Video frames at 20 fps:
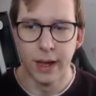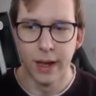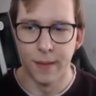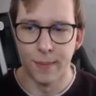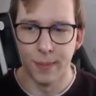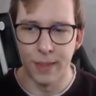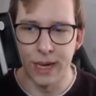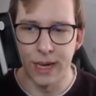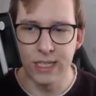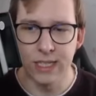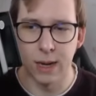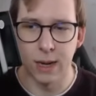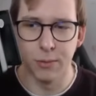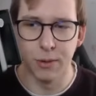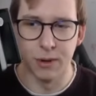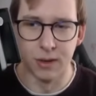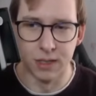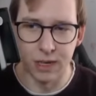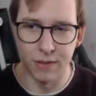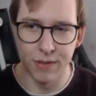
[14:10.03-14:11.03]
Next up,
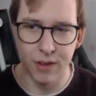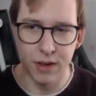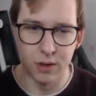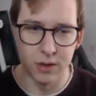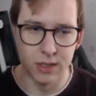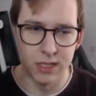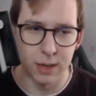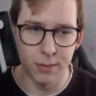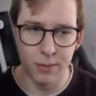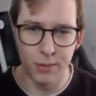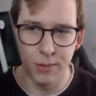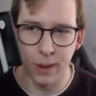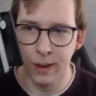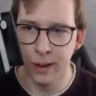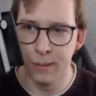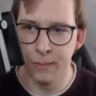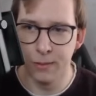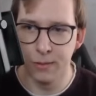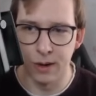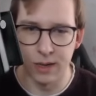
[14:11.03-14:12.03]
we're going to have the Ghost type
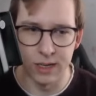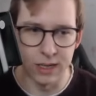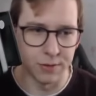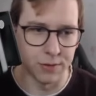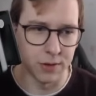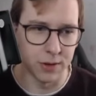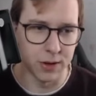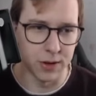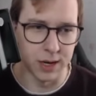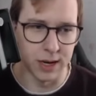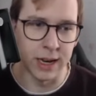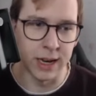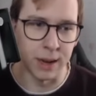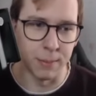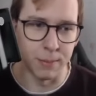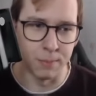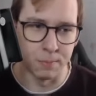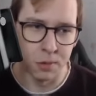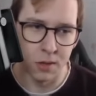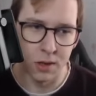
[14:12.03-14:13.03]
Grunt. I forgot, like,
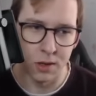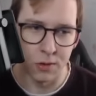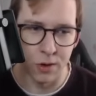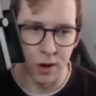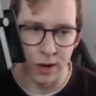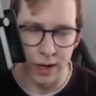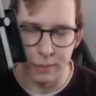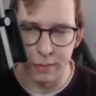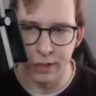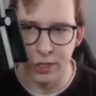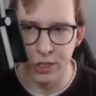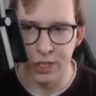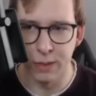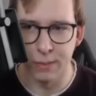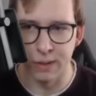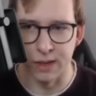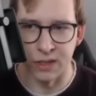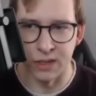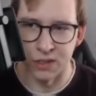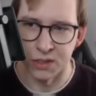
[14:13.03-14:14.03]
I put the wrong image here,
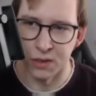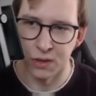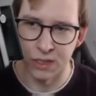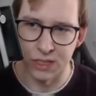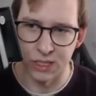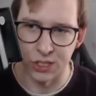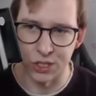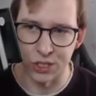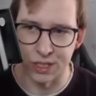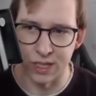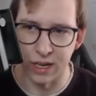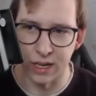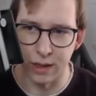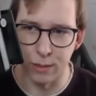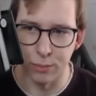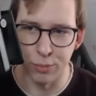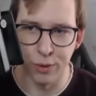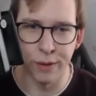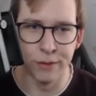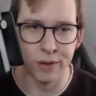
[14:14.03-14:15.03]
but you know, it's just like
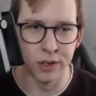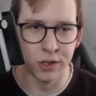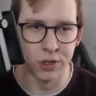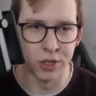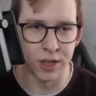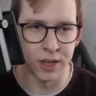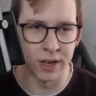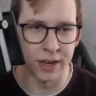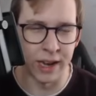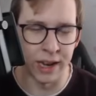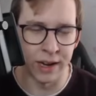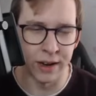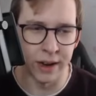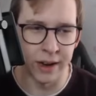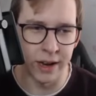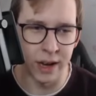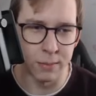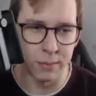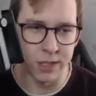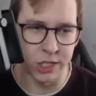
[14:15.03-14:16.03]
the pre-evolution that you can
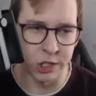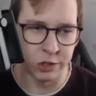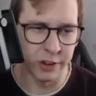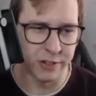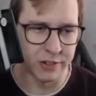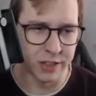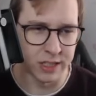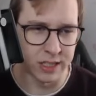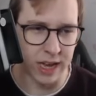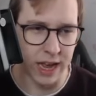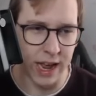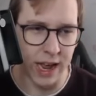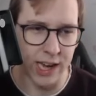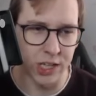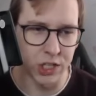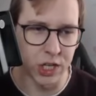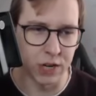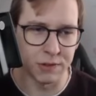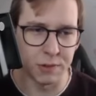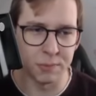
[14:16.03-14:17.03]
get here. Misdreavus. I
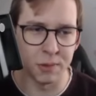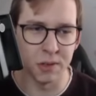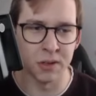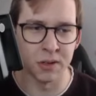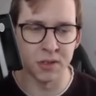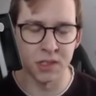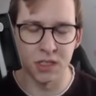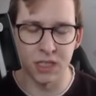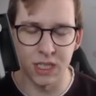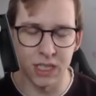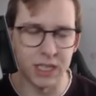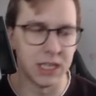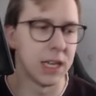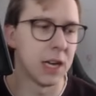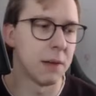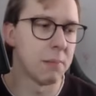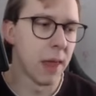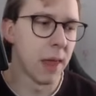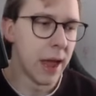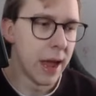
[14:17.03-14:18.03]
actually have to put you into D
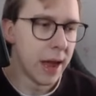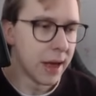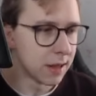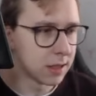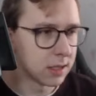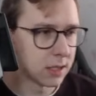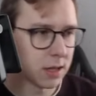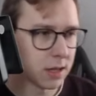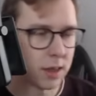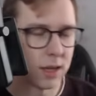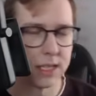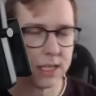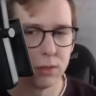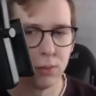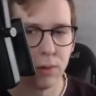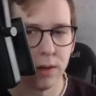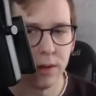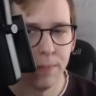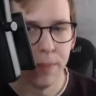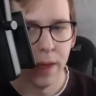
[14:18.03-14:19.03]
tier. This is the thing as
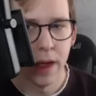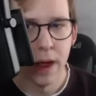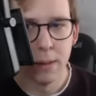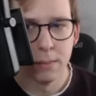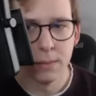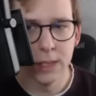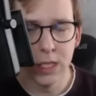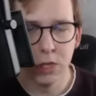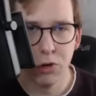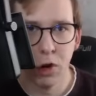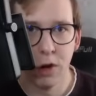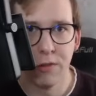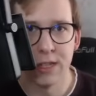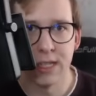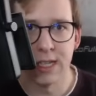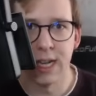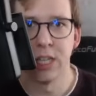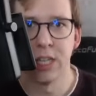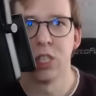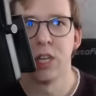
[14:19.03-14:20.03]
well.
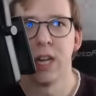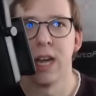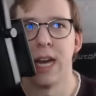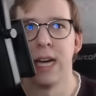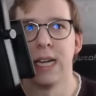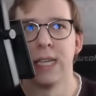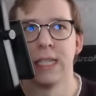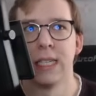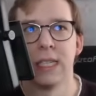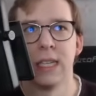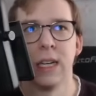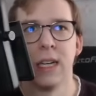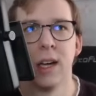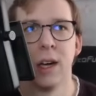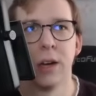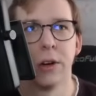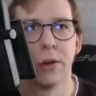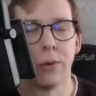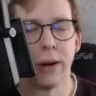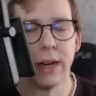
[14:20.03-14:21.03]
Misdreavus actually has
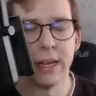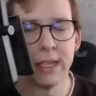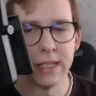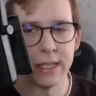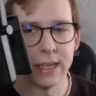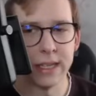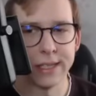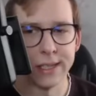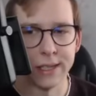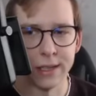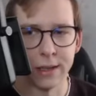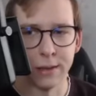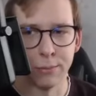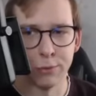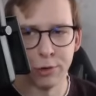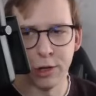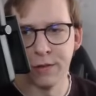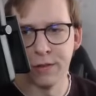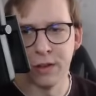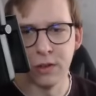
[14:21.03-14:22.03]
great stats, like the
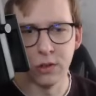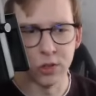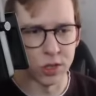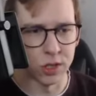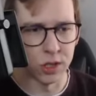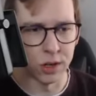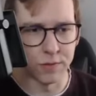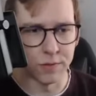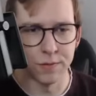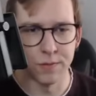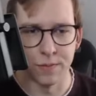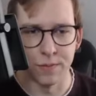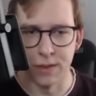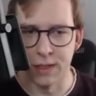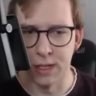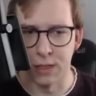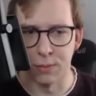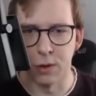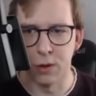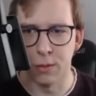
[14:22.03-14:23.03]
pre-evolution of
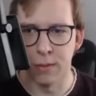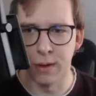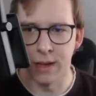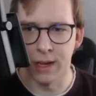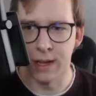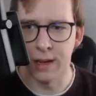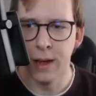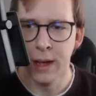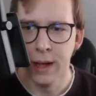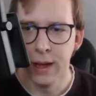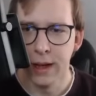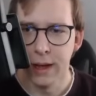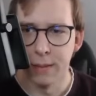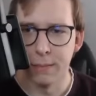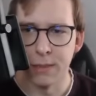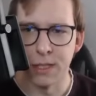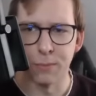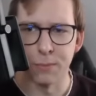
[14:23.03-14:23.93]
this Pokemon there. This